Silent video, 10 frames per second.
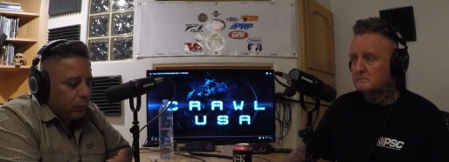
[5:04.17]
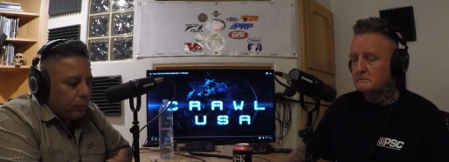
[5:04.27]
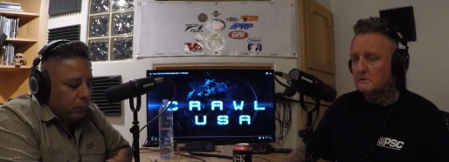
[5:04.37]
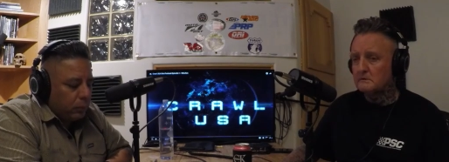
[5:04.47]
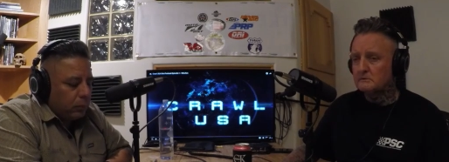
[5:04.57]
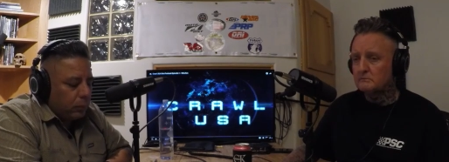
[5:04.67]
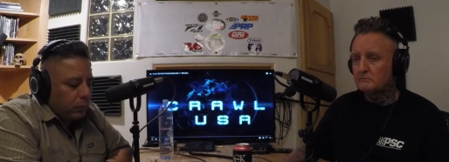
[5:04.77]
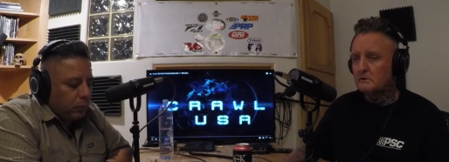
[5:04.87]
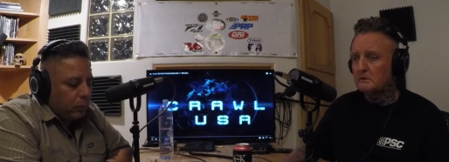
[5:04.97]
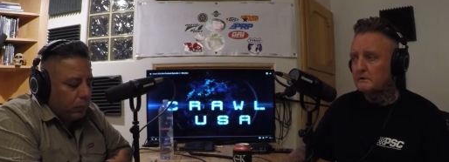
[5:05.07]
Speaker 1: it's
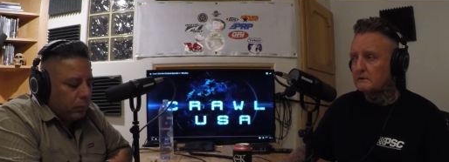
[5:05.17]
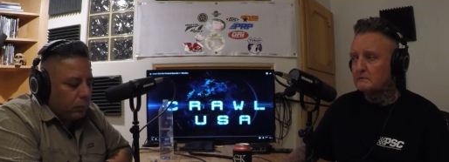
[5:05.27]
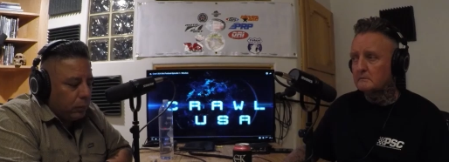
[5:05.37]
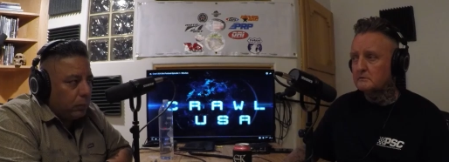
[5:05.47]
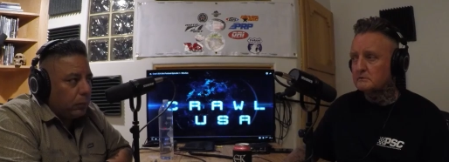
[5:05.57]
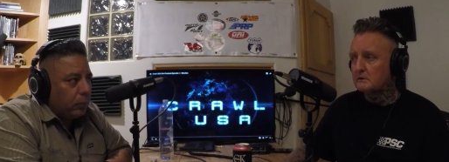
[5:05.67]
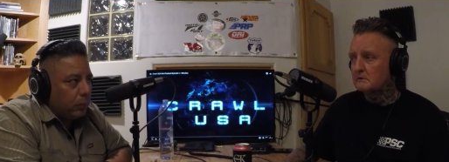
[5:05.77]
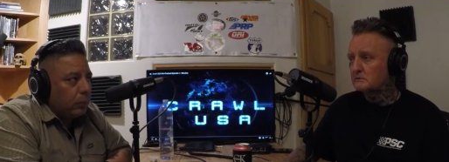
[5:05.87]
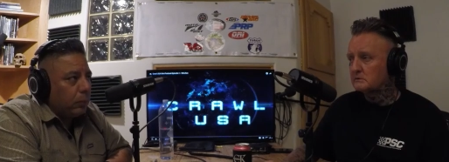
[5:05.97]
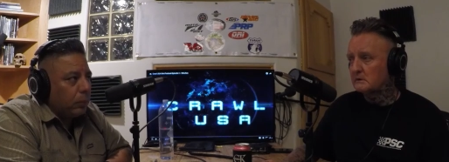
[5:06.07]
really loosey
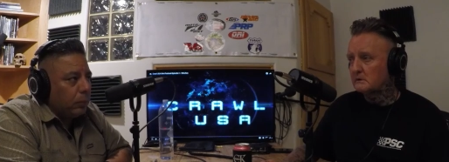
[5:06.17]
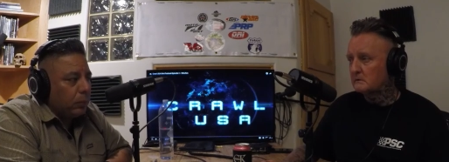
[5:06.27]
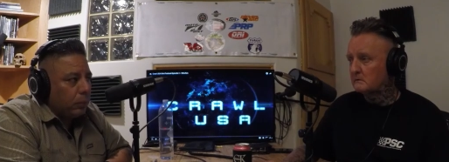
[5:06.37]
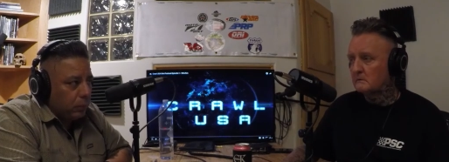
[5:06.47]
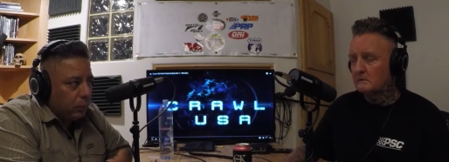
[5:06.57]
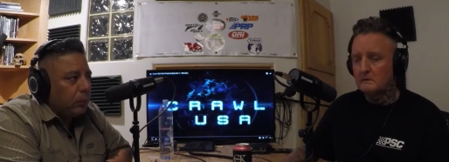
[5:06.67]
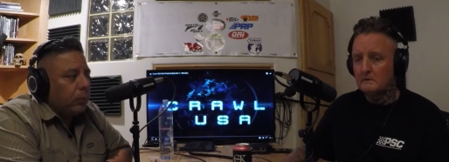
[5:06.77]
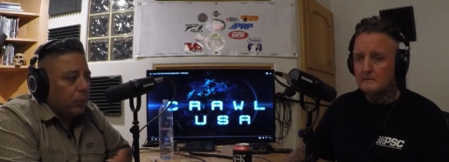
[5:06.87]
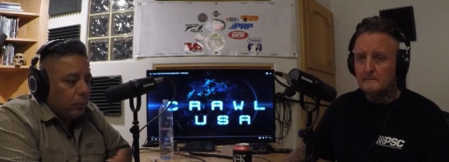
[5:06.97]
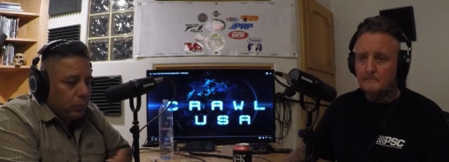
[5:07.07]
goosey and
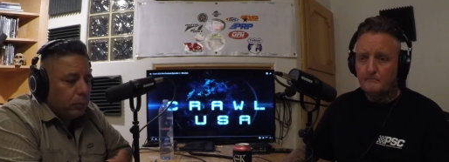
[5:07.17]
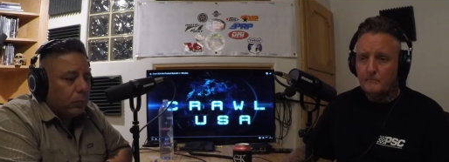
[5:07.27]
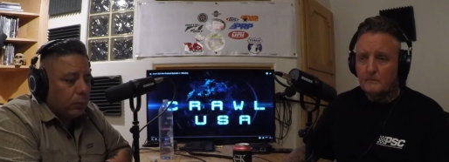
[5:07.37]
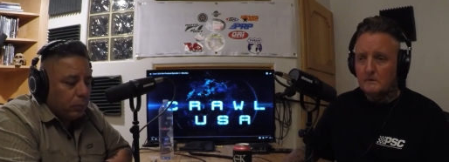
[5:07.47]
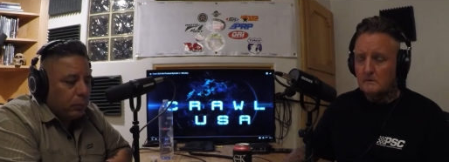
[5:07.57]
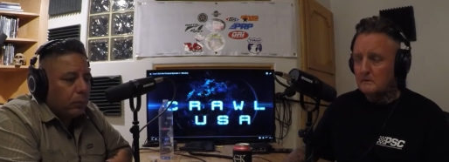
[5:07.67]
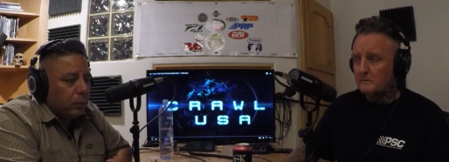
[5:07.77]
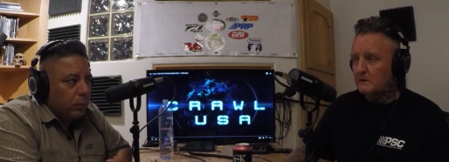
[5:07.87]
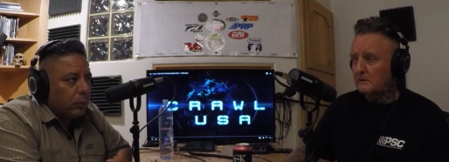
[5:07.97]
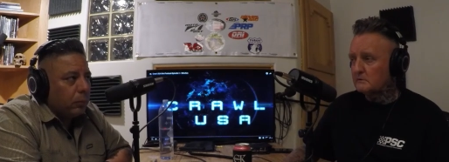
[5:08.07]

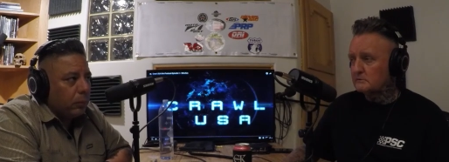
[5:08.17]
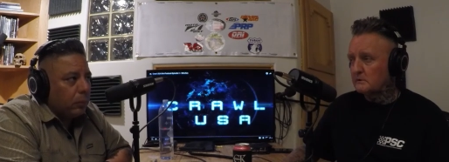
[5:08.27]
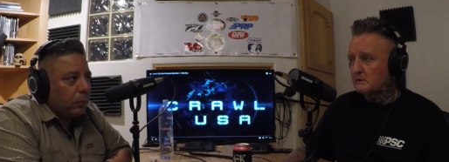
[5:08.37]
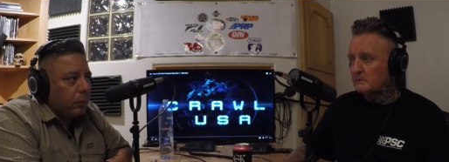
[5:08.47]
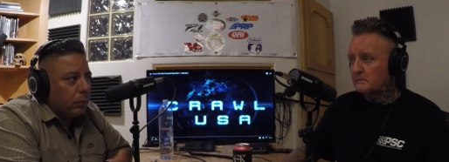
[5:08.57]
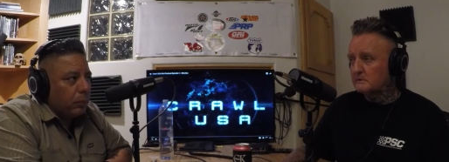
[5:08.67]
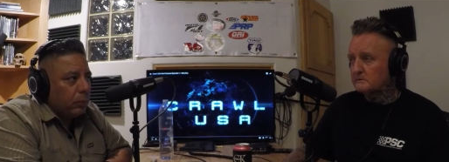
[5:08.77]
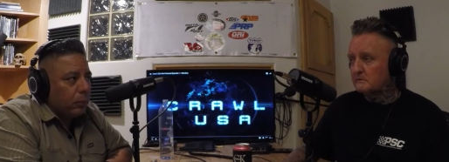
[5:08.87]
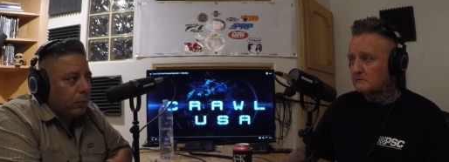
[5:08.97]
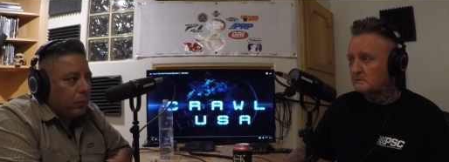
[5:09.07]
nobody knows what anybody's
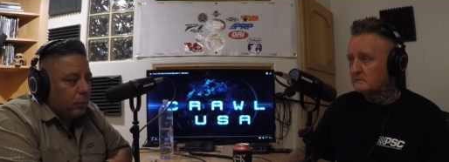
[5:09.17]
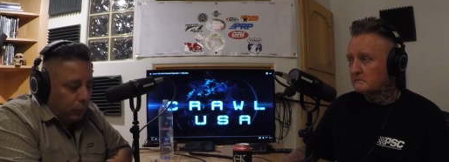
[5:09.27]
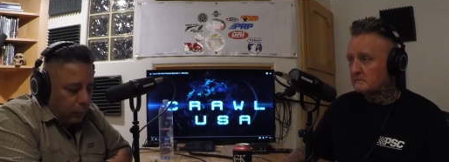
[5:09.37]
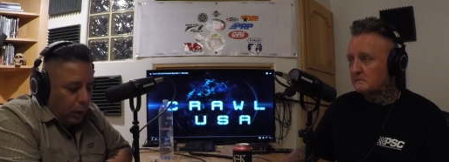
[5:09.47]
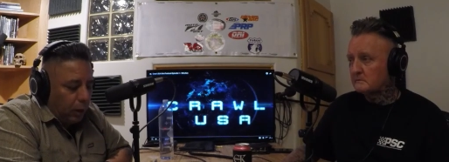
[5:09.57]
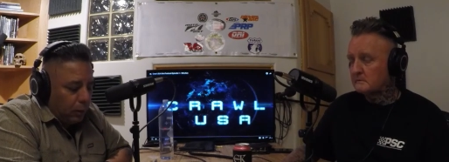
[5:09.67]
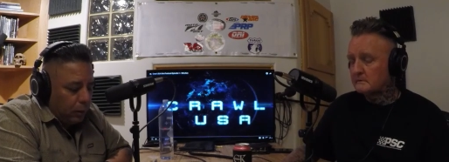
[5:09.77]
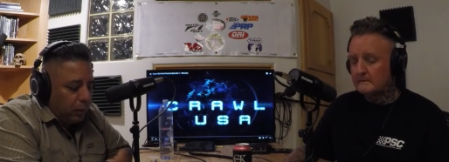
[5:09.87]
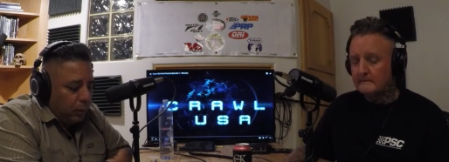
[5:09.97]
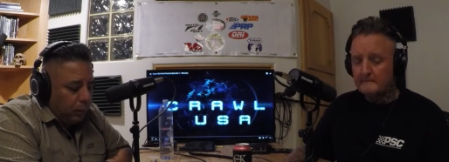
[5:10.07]
doing.
Speaker 2: Yeah,
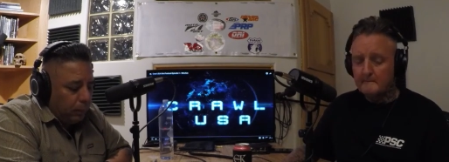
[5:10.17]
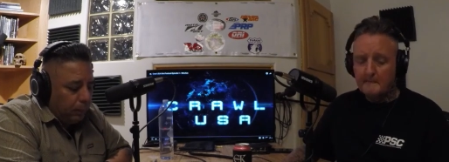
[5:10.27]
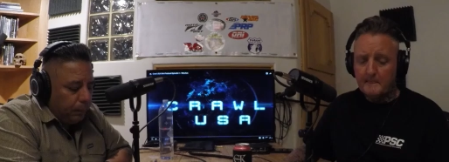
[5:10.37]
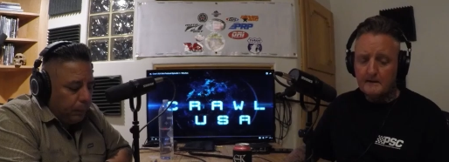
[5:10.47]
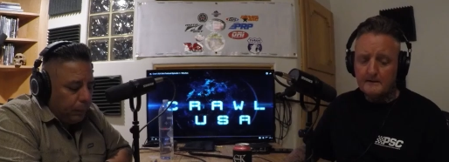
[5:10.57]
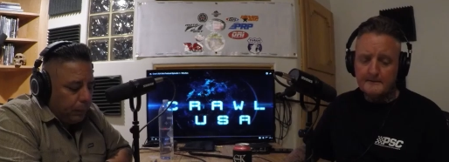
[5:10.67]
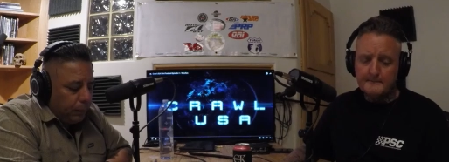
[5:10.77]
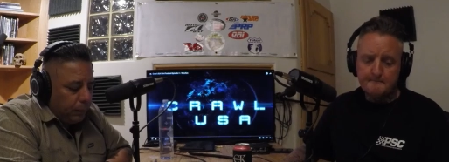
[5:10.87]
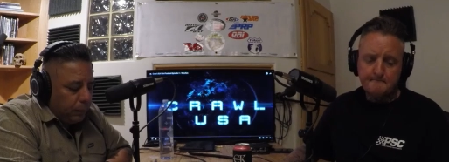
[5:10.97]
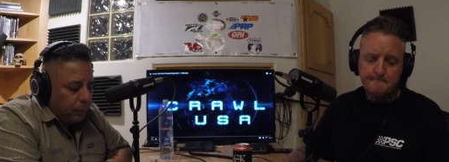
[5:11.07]
yeah.
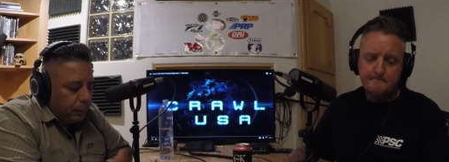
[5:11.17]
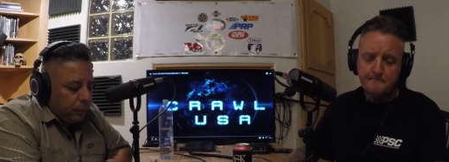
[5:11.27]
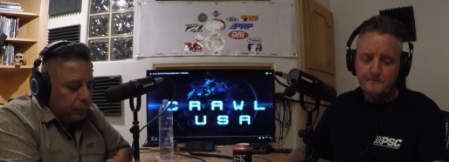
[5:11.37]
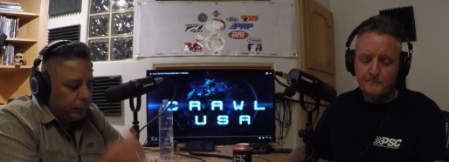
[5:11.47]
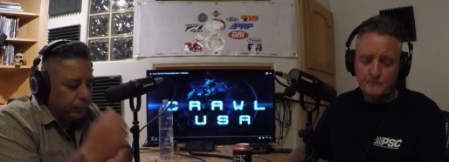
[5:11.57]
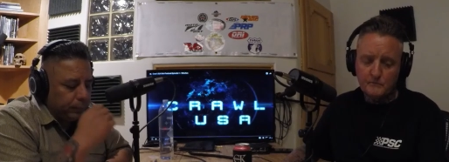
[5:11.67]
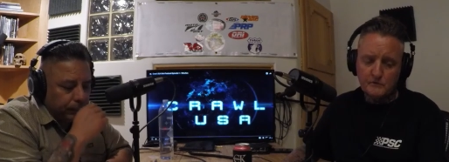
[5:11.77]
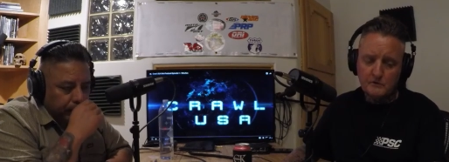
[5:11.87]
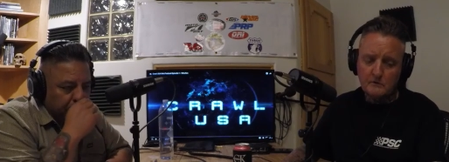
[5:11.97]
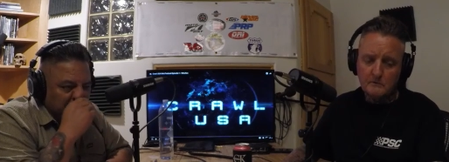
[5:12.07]
Speaker 1: Um,
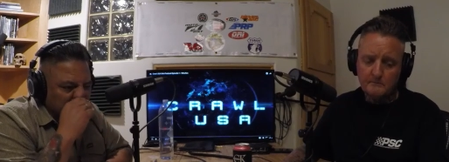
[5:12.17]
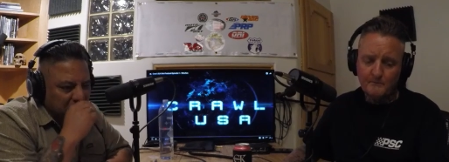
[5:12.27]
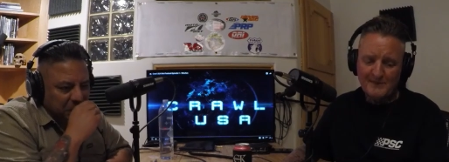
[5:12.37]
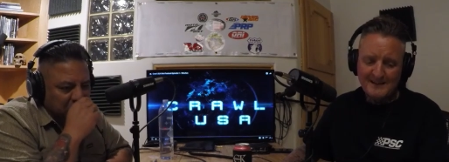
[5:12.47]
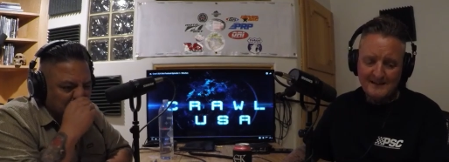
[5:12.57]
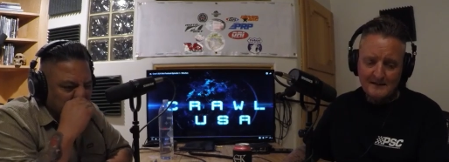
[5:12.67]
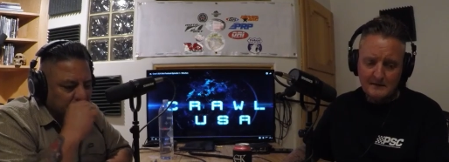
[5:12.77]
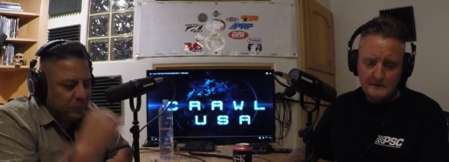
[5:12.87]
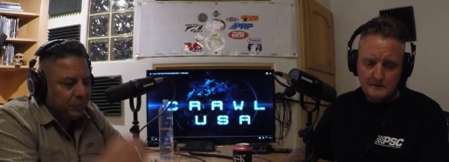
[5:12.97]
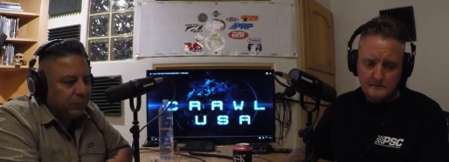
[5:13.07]
so
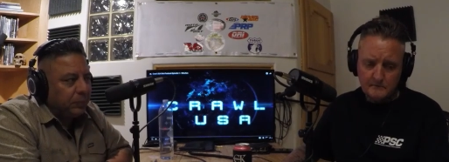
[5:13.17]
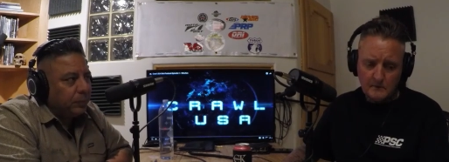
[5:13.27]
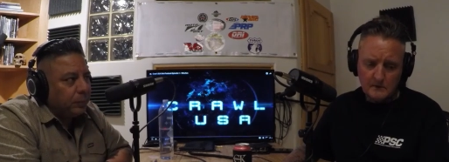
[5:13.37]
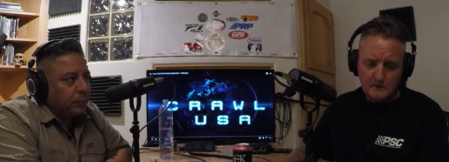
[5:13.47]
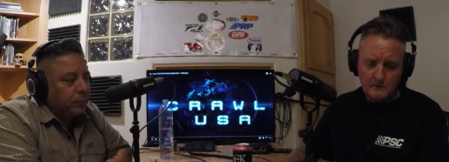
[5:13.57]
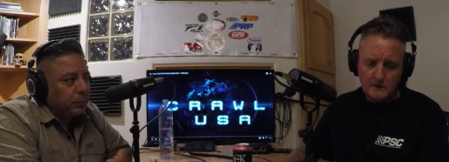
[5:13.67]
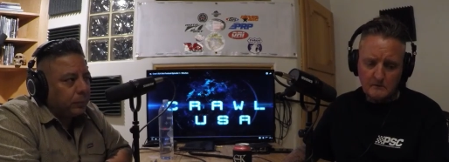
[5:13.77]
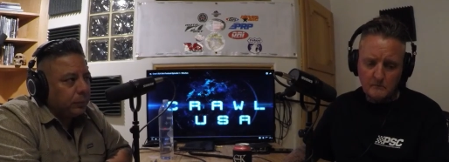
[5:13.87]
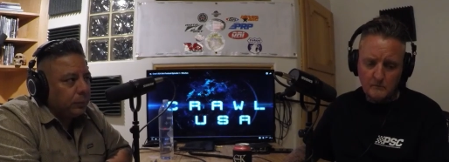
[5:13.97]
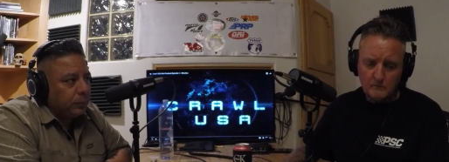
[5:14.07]
I think we
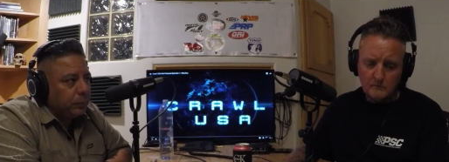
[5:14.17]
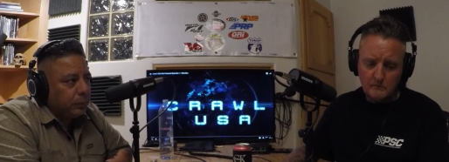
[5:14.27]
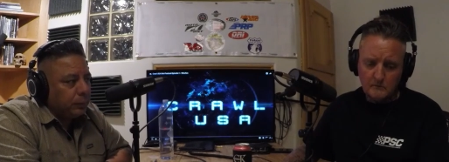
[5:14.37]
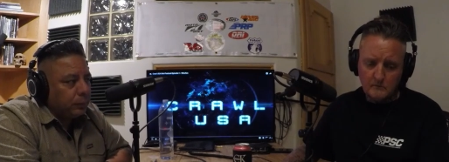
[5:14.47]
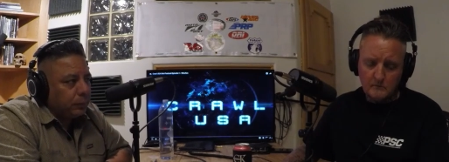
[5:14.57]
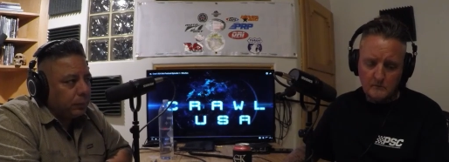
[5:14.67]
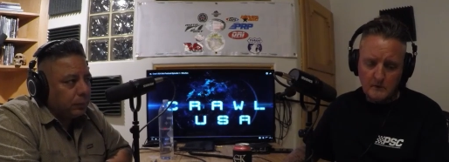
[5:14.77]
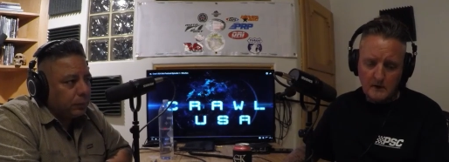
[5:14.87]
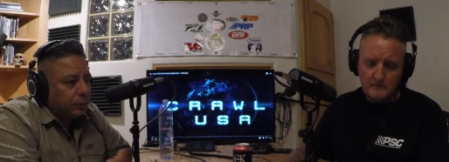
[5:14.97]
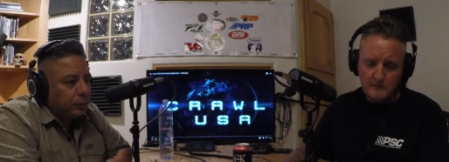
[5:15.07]

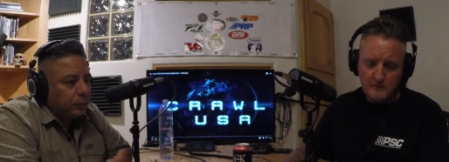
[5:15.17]
have a,